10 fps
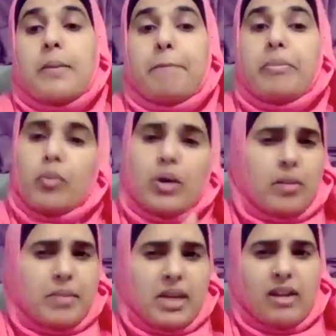that were
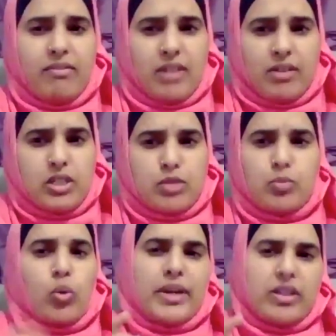coming in at very
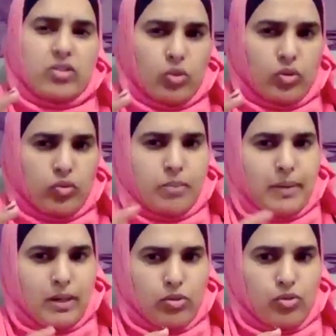small weights, sort of £1,
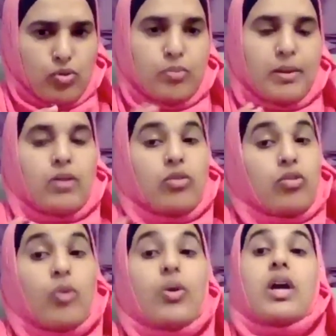£2.
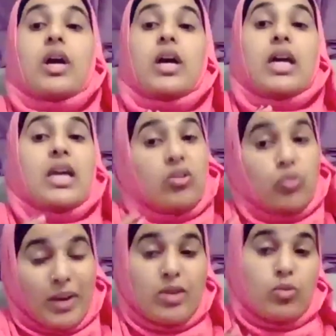So his
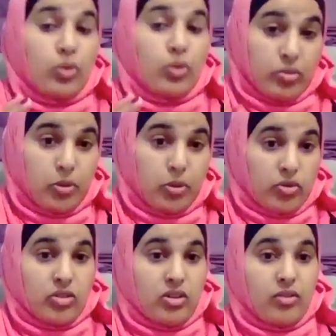weight was a
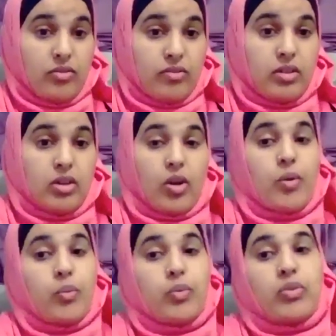positive.
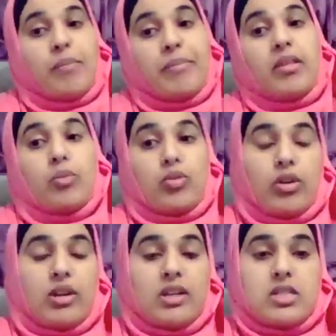It was something that was
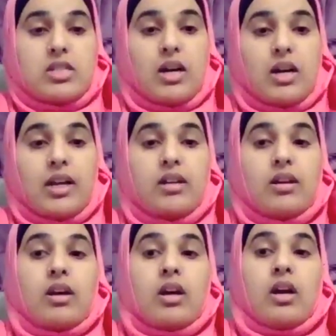on his side.
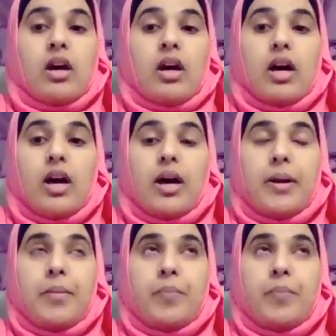Um,